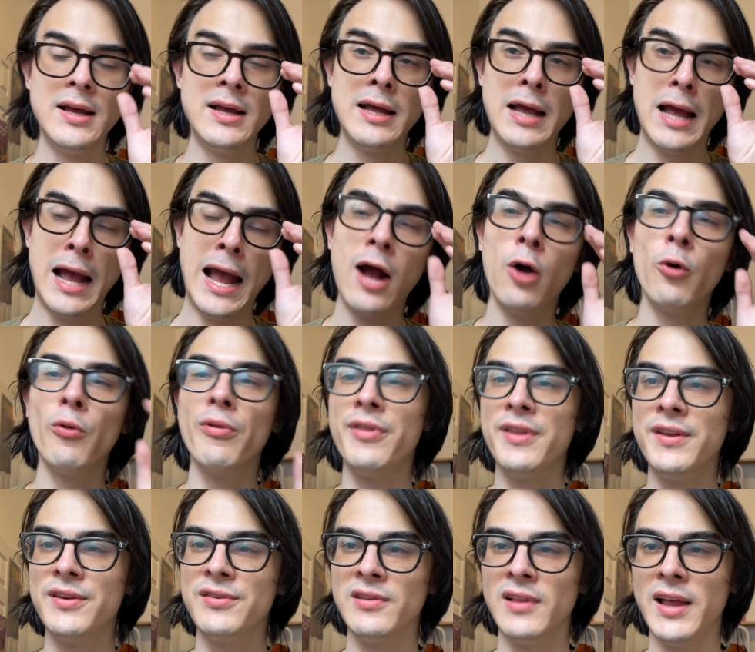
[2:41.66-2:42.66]
How
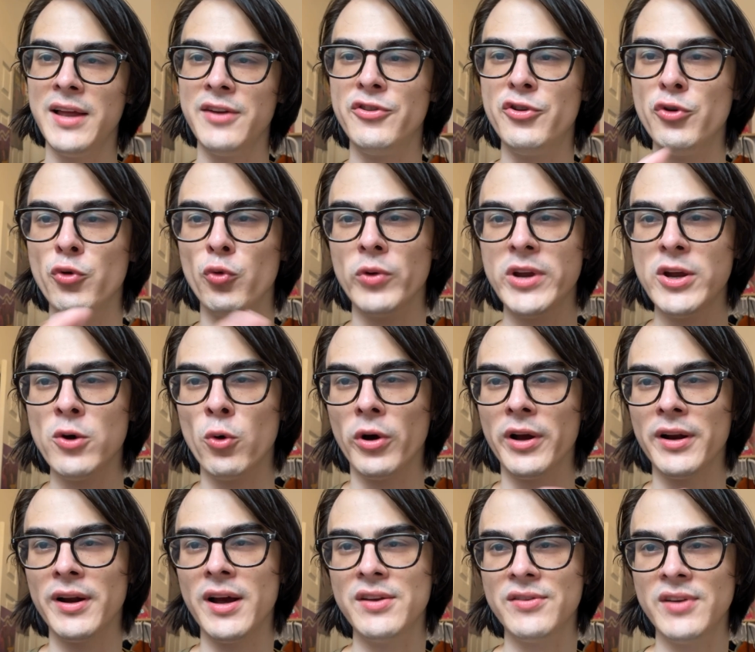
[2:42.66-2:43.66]
this led to
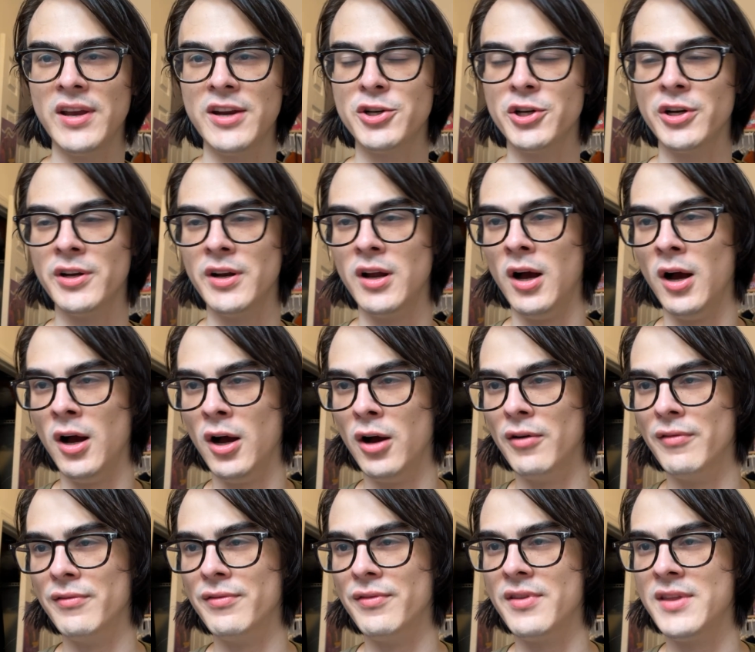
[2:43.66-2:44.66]
reorganization
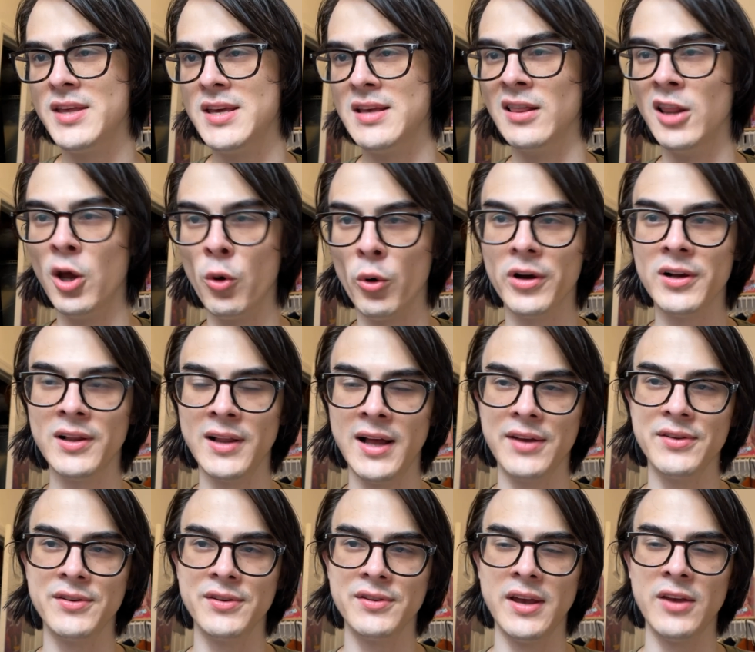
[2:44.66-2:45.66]
of the lower
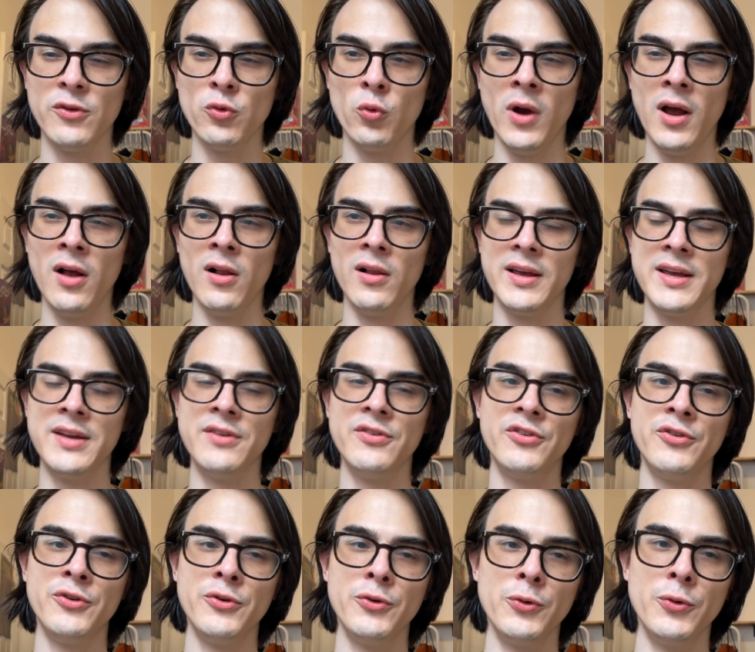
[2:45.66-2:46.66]
classes as well
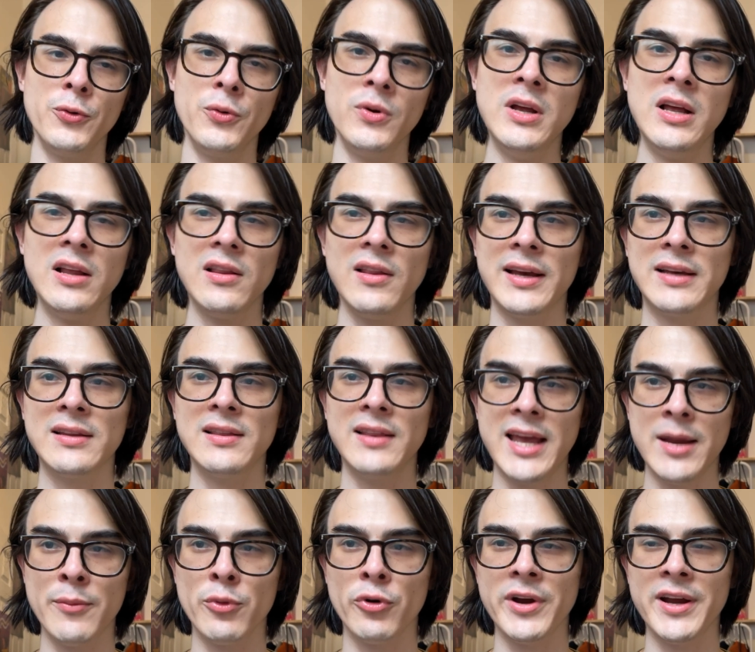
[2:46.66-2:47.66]
into like
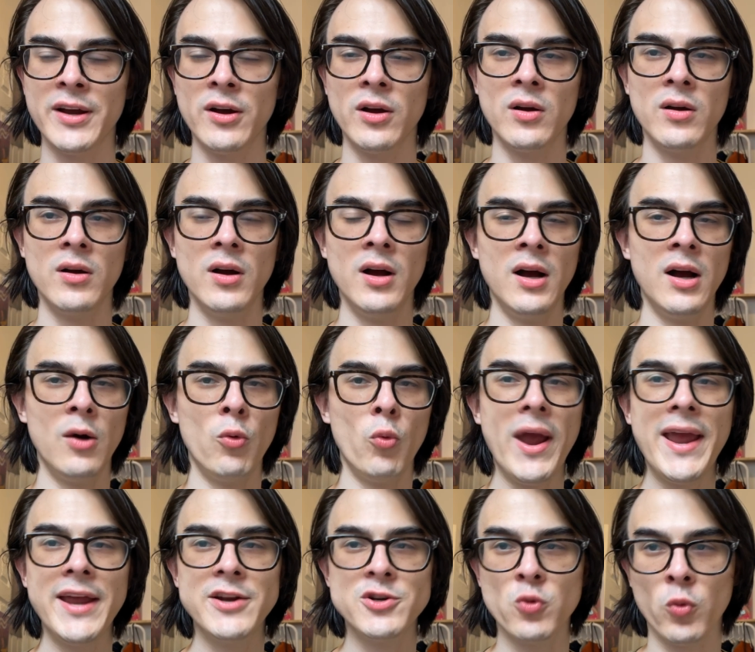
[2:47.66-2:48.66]
laboring
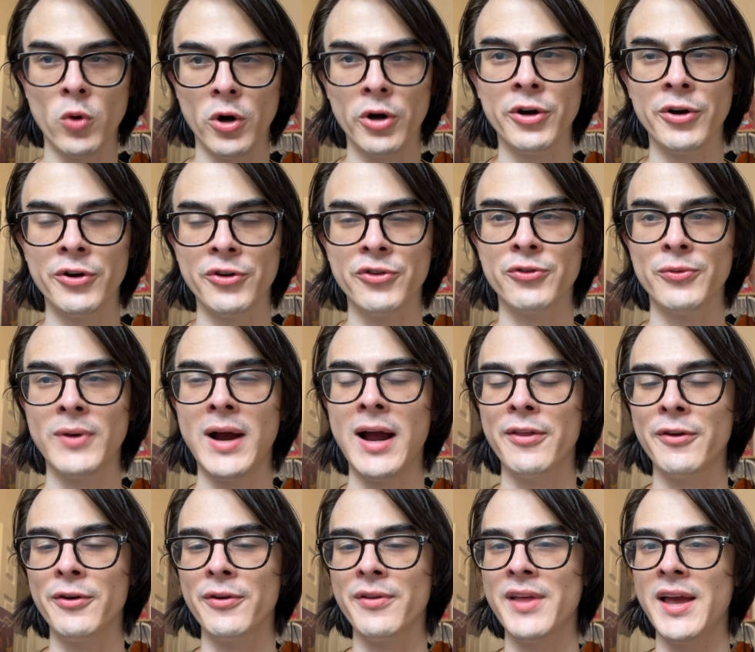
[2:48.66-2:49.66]
wage workers
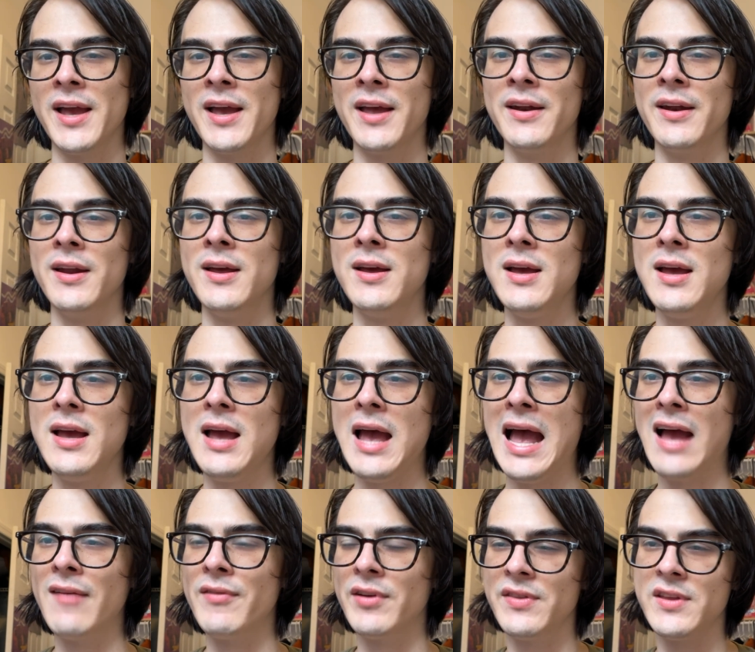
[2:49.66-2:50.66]
rather than
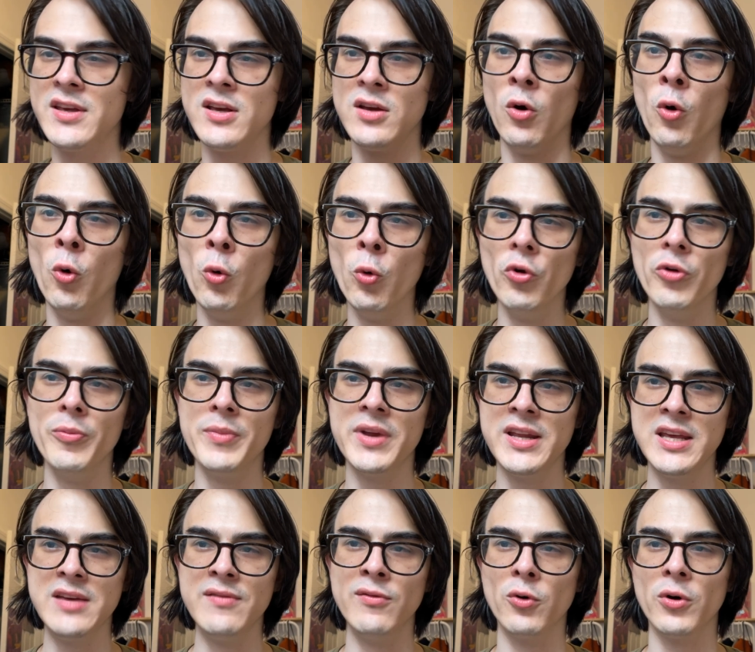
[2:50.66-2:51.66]
having the old
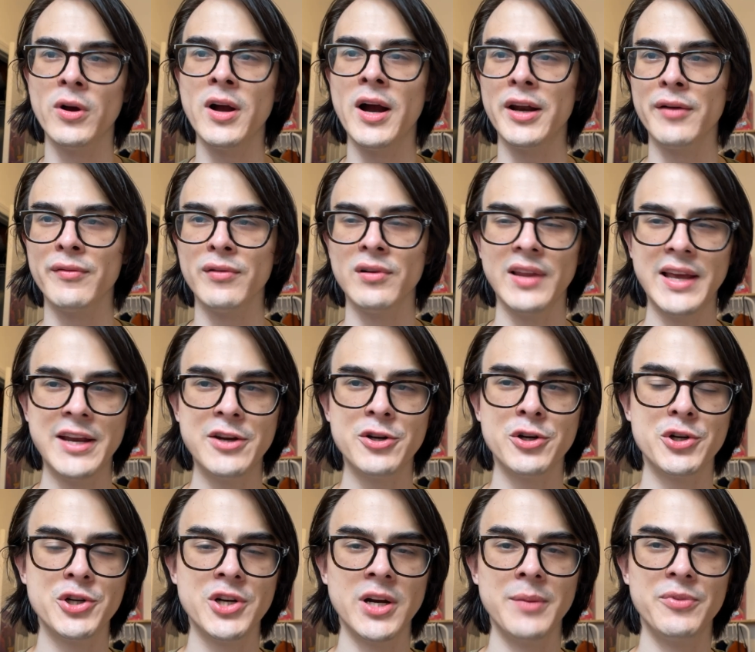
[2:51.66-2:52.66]
medieval kind of
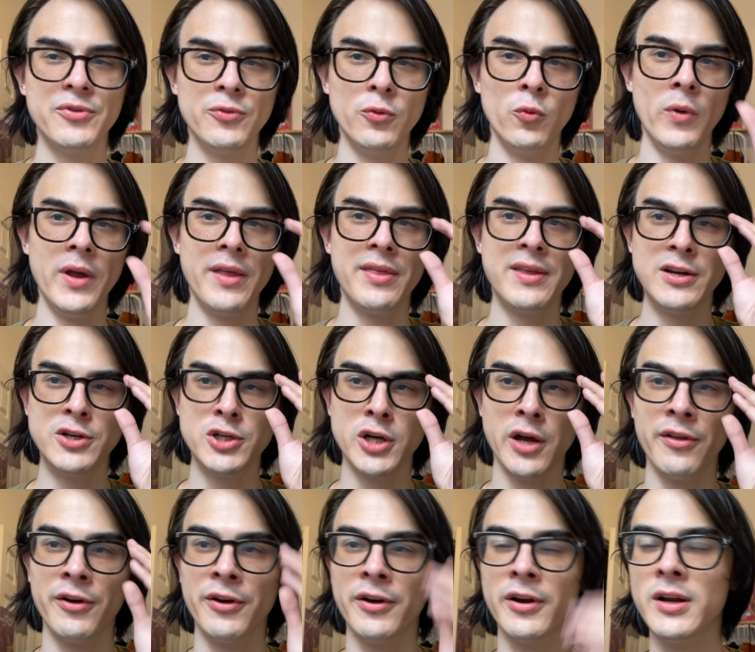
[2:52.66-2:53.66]
relationships with each
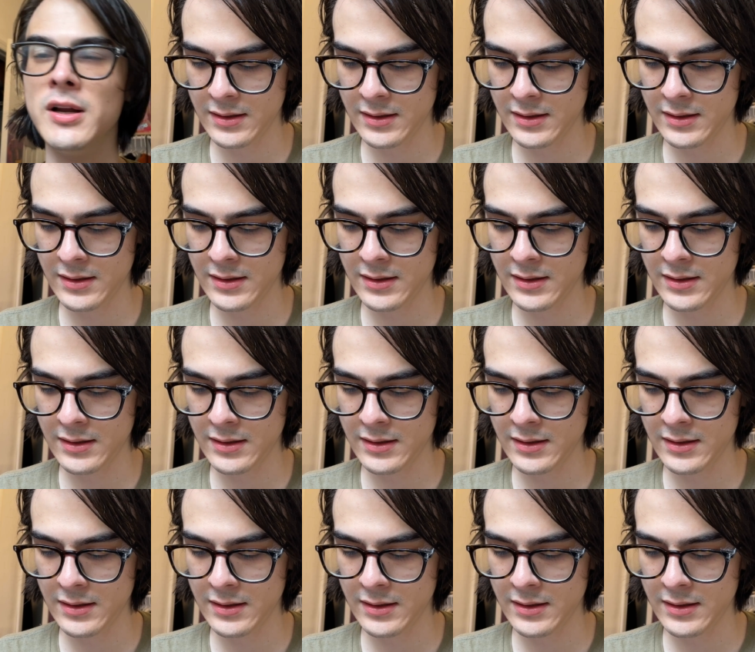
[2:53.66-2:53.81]
other.